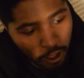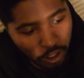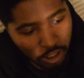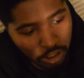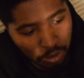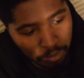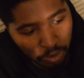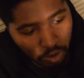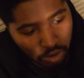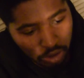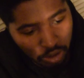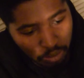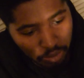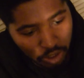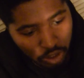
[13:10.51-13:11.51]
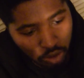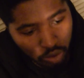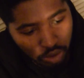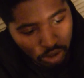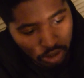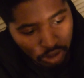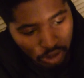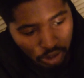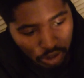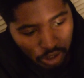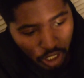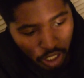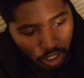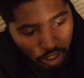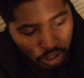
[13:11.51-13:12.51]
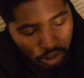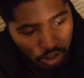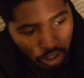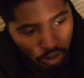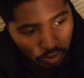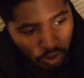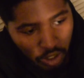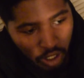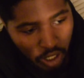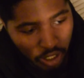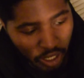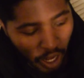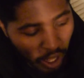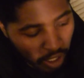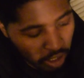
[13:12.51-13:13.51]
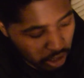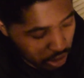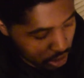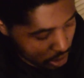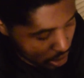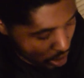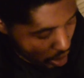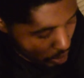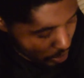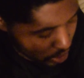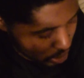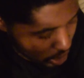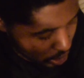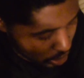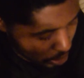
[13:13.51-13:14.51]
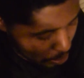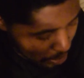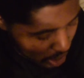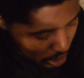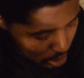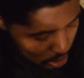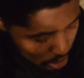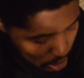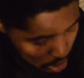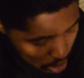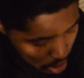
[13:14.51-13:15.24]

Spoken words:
It's supposed to be used to sustain yourself. Knowledge is always at the base.